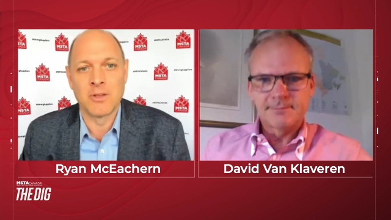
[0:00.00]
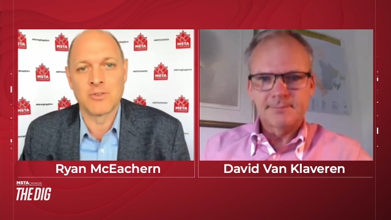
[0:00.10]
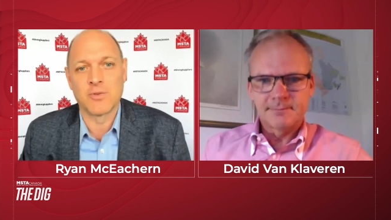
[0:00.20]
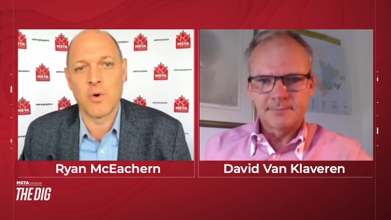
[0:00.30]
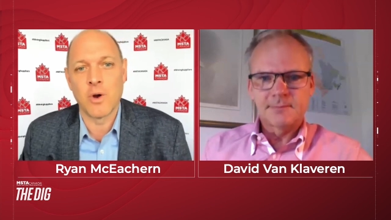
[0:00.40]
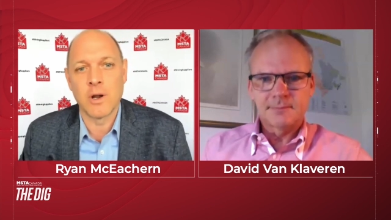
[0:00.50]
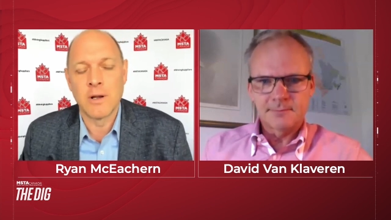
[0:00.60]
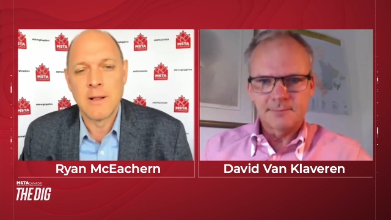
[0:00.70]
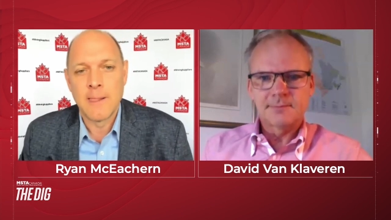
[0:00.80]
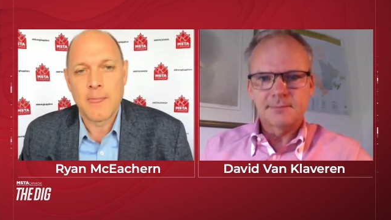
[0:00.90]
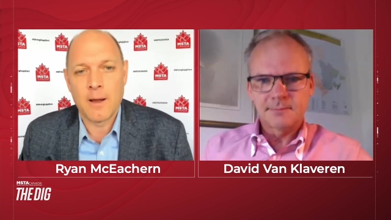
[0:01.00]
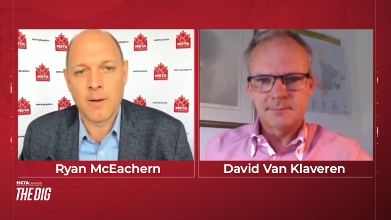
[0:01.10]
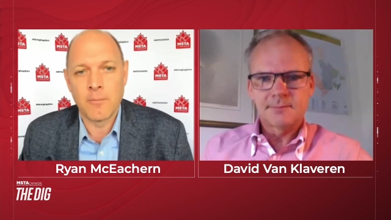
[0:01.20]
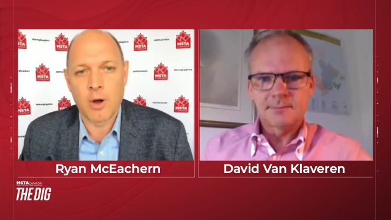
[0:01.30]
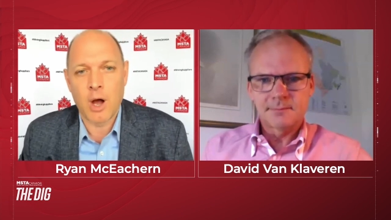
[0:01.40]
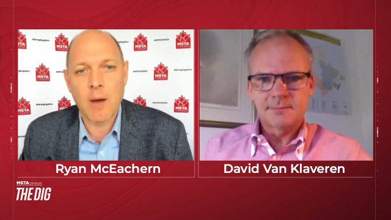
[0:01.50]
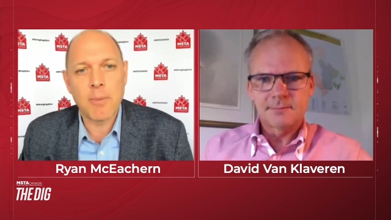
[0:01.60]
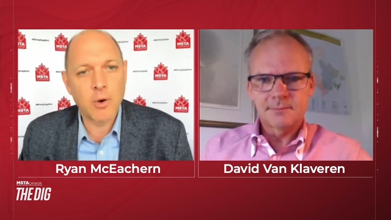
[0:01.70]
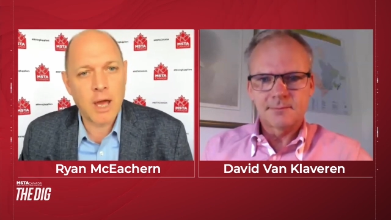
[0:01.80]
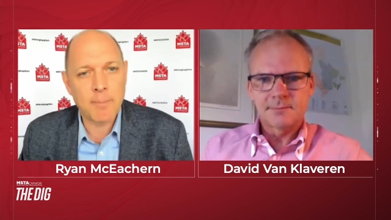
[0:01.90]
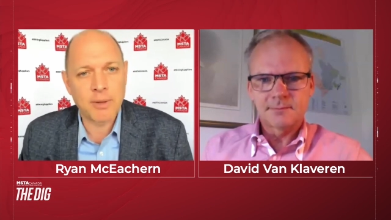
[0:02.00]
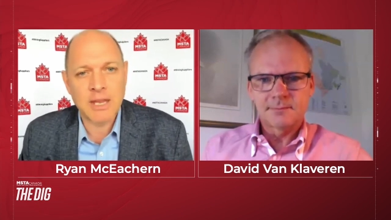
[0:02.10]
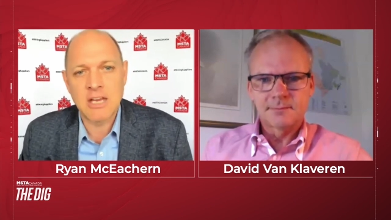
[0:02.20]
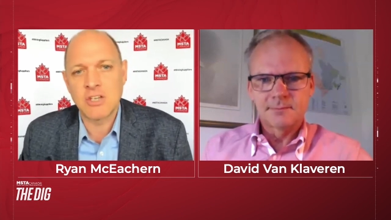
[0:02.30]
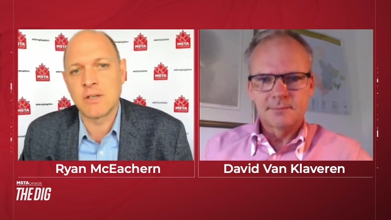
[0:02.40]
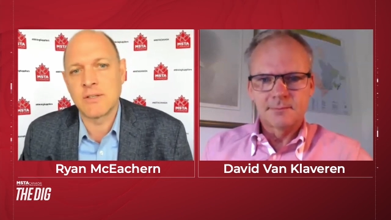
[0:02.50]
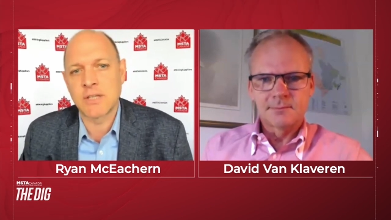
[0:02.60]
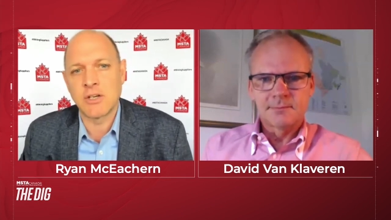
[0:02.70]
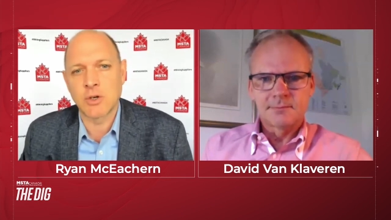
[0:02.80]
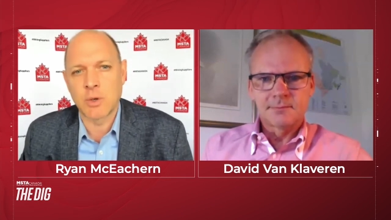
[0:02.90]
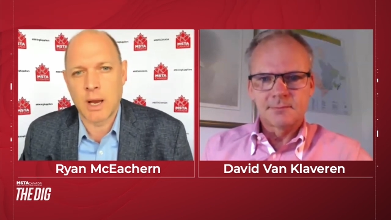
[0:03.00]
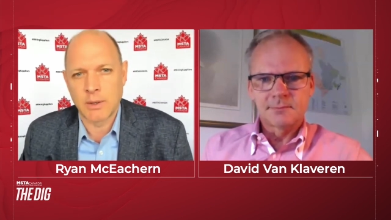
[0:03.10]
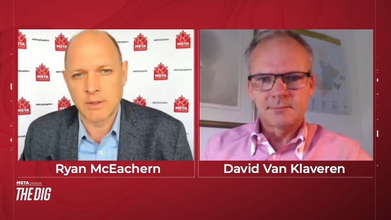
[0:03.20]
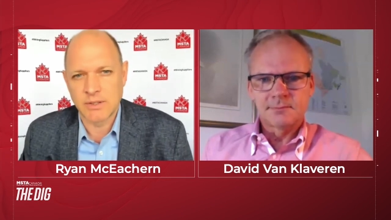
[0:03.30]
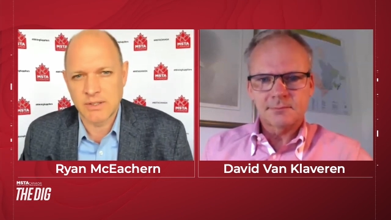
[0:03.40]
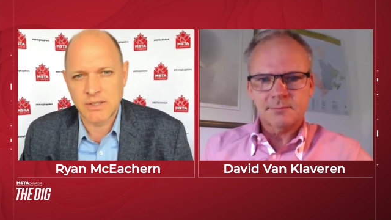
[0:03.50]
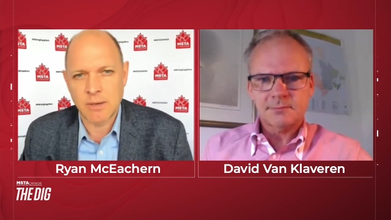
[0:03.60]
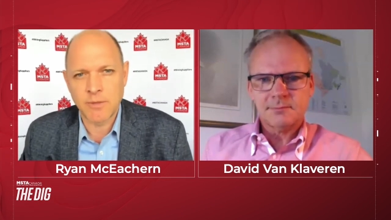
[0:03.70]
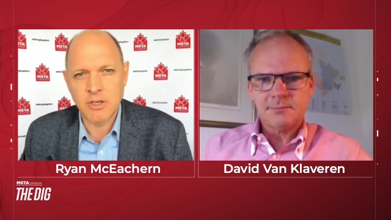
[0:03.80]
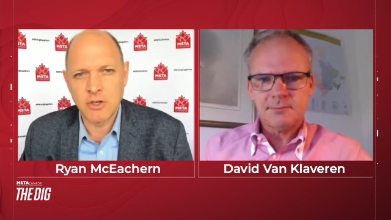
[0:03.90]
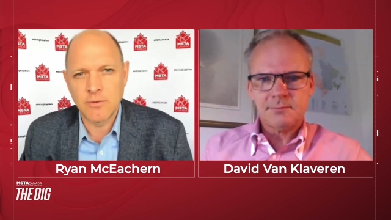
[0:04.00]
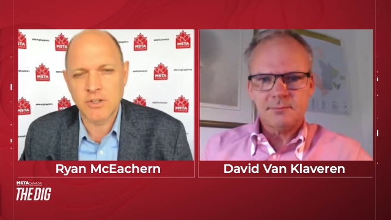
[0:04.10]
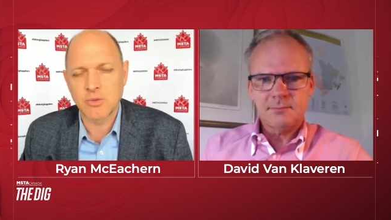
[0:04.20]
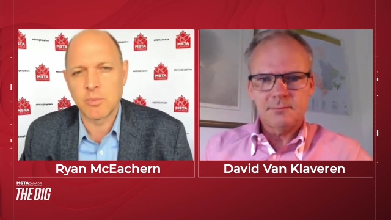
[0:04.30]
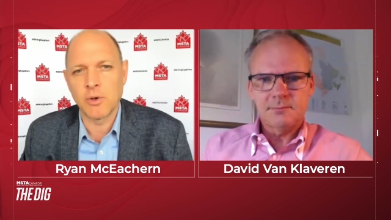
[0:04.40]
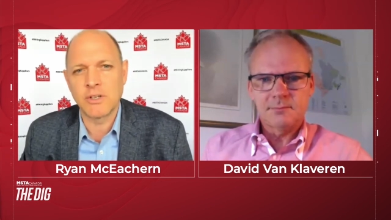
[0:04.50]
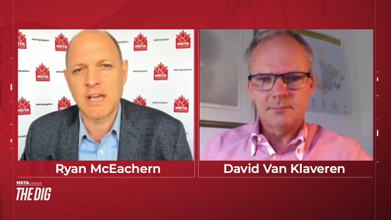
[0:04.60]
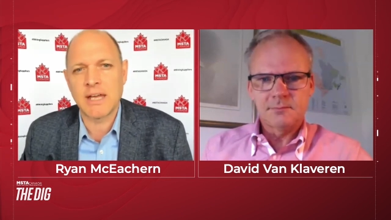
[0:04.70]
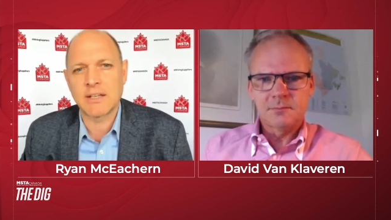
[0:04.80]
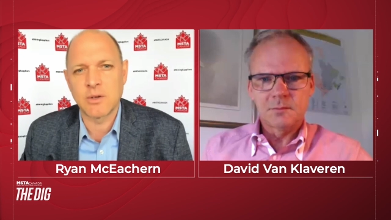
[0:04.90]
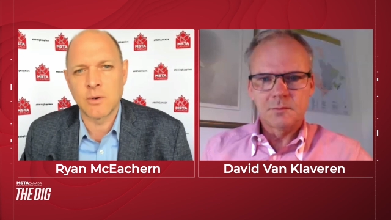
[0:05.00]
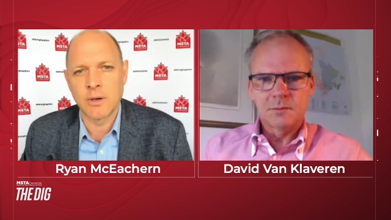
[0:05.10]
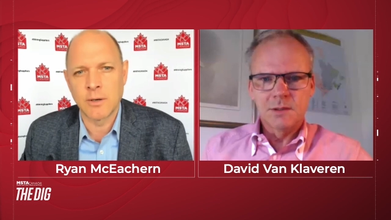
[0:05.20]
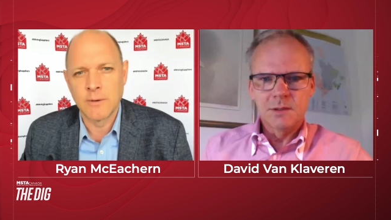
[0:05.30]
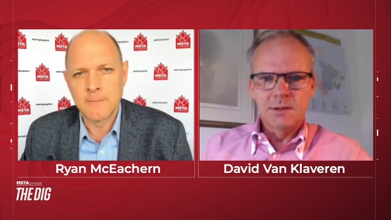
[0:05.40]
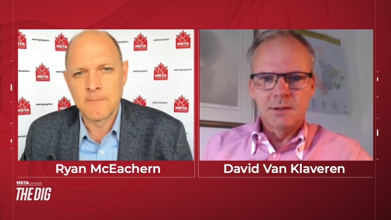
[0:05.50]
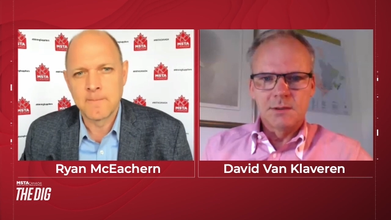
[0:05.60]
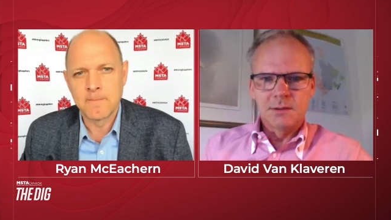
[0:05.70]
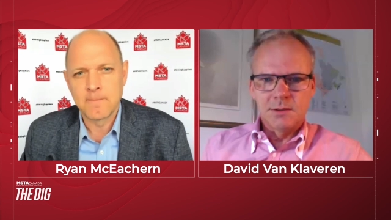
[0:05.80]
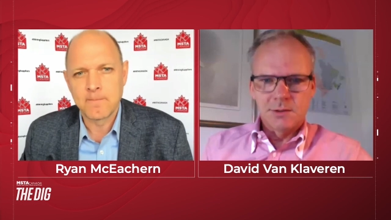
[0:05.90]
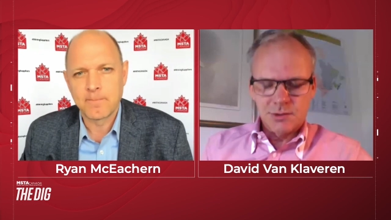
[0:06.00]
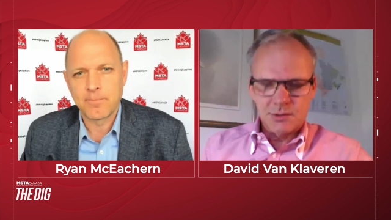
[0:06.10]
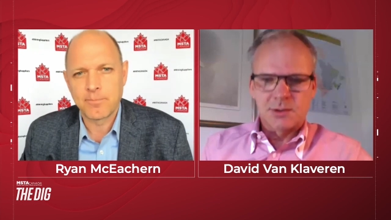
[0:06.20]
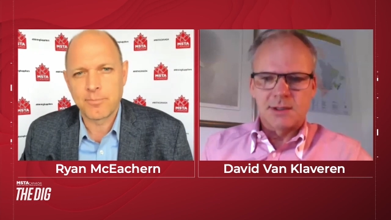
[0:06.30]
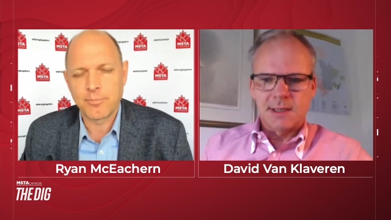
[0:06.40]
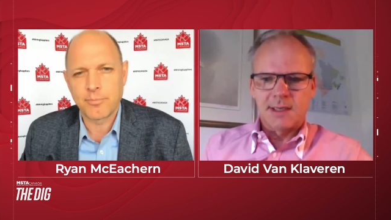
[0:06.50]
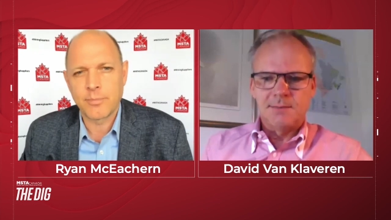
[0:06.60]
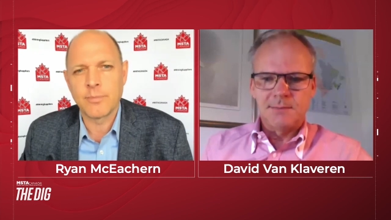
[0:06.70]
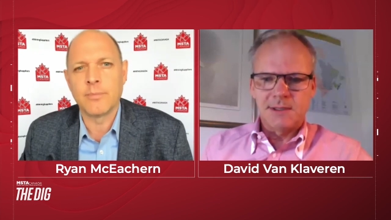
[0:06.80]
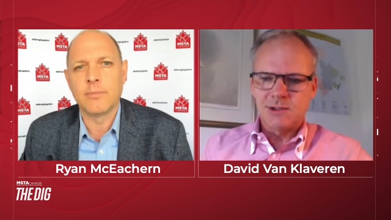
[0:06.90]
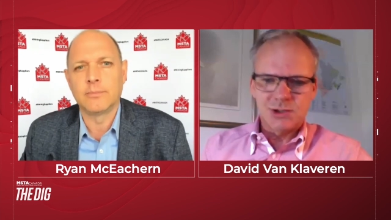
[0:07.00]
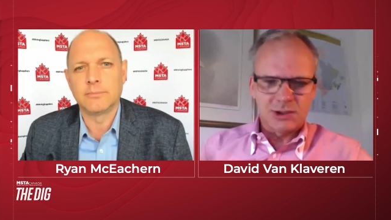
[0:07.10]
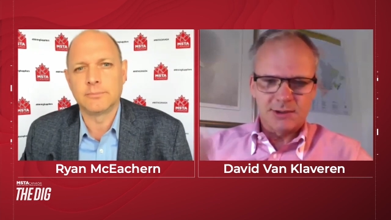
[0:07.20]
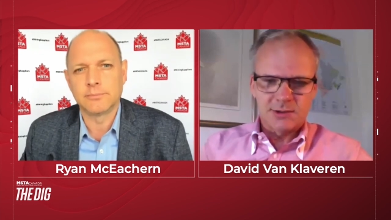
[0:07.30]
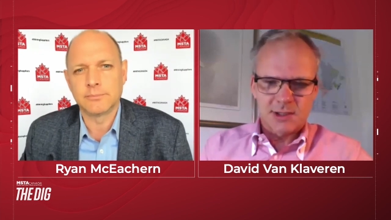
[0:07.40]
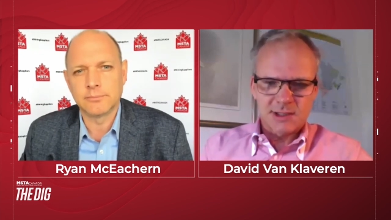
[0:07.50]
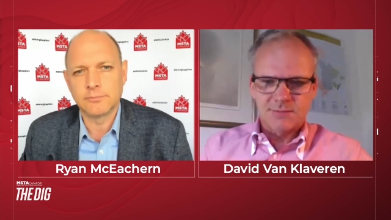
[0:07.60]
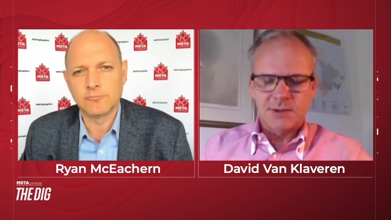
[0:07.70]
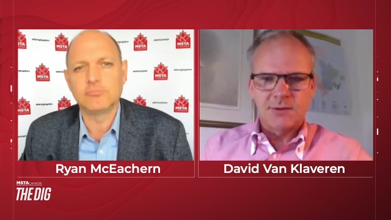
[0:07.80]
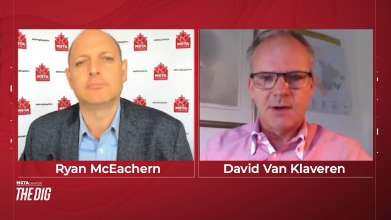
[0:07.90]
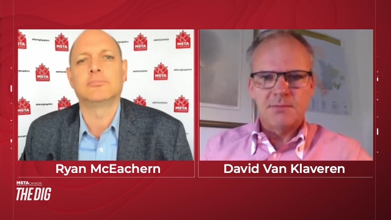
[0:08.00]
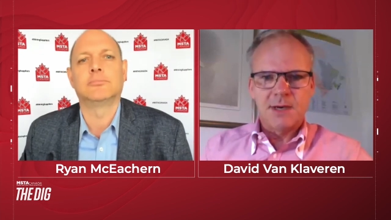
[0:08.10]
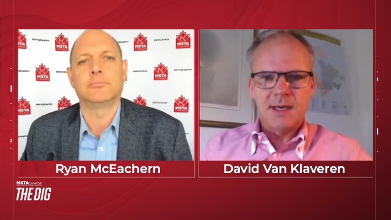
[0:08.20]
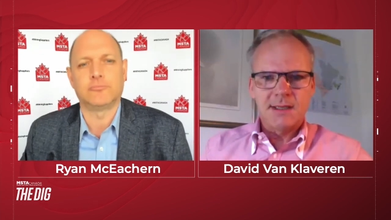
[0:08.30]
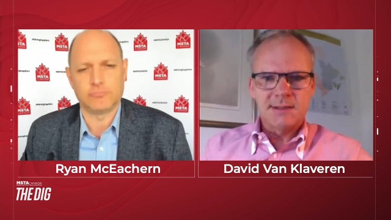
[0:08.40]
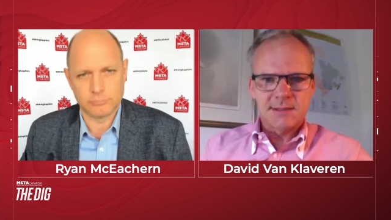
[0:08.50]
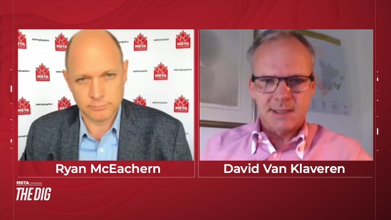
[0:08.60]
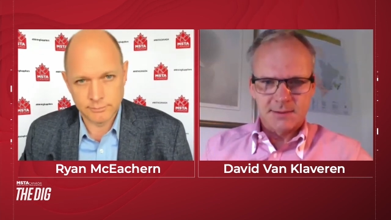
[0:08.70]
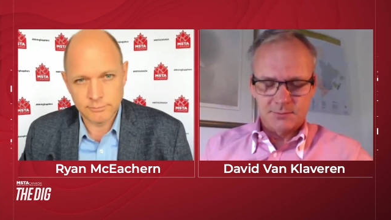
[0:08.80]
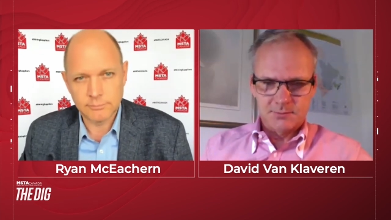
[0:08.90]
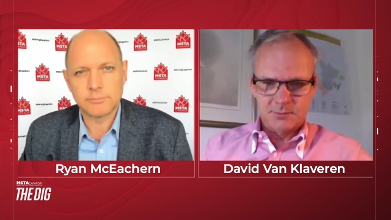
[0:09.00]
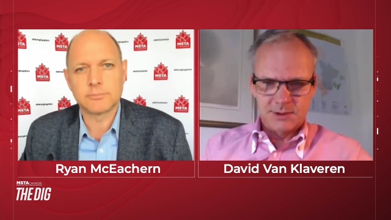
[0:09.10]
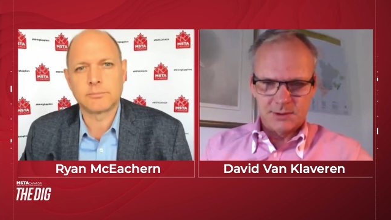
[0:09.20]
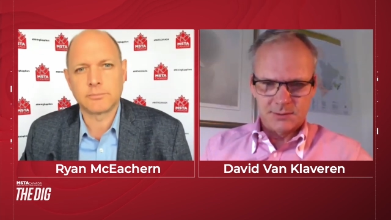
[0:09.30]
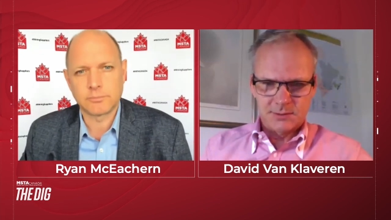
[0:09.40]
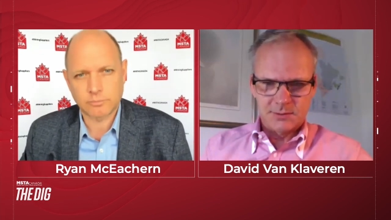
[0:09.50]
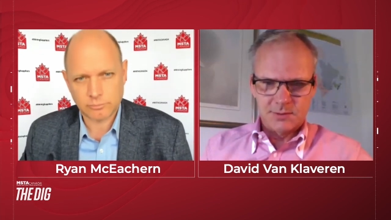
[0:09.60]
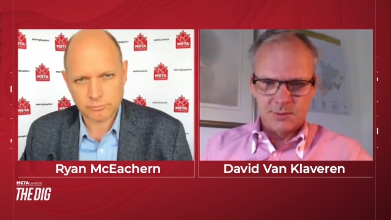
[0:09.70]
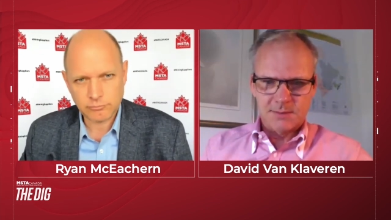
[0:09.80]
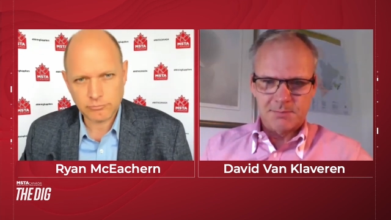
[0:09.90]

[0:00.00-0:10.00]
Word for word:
Speaker 1: is for um, how about applications underground is it something you've explored yet or
Speaker 2: sure um, in chile there's lots of underground mines and we are doing a